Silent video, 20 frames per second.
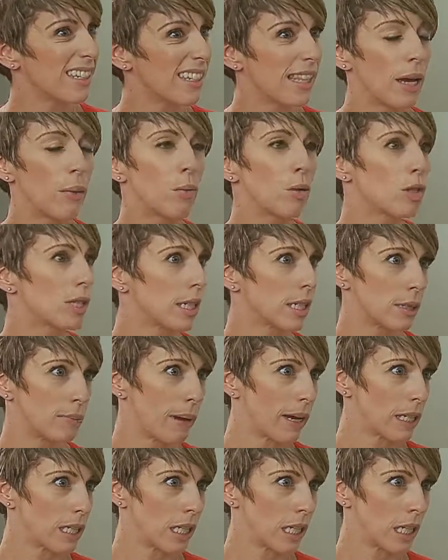They weren't
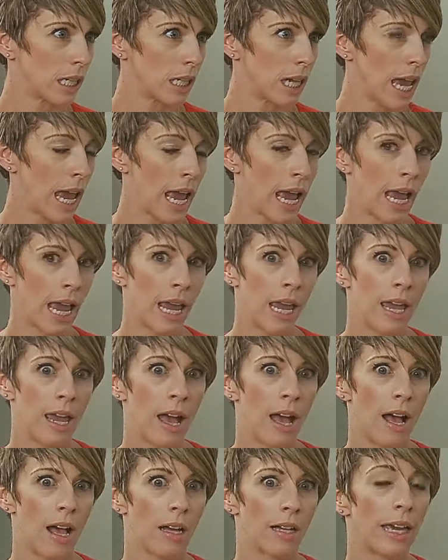expecting a
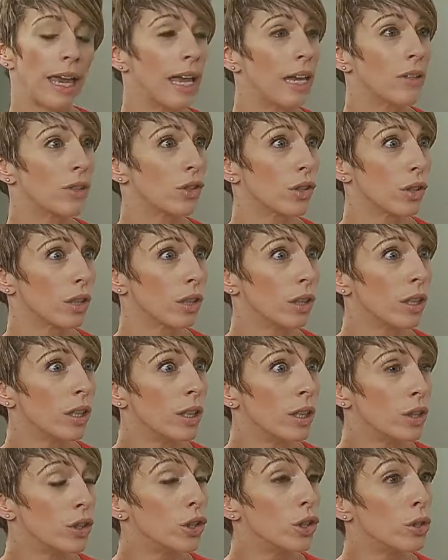cancer
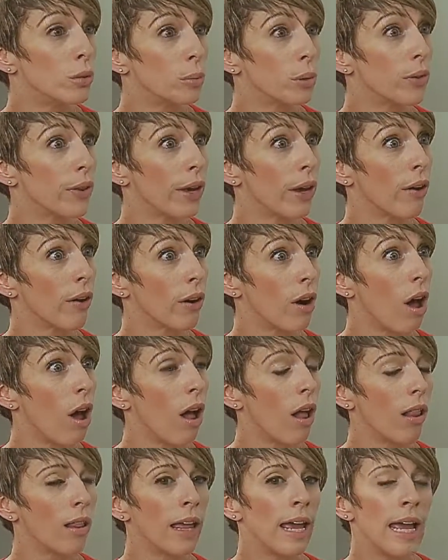tumor there at
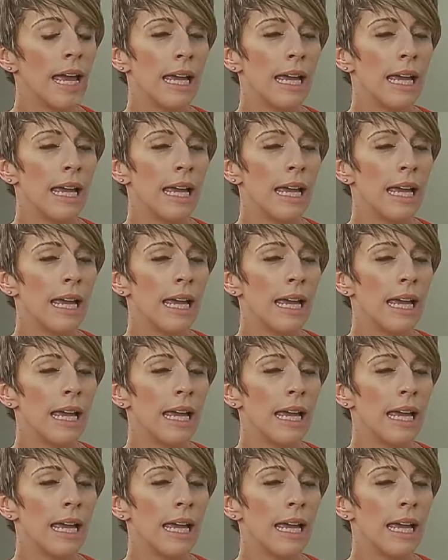all.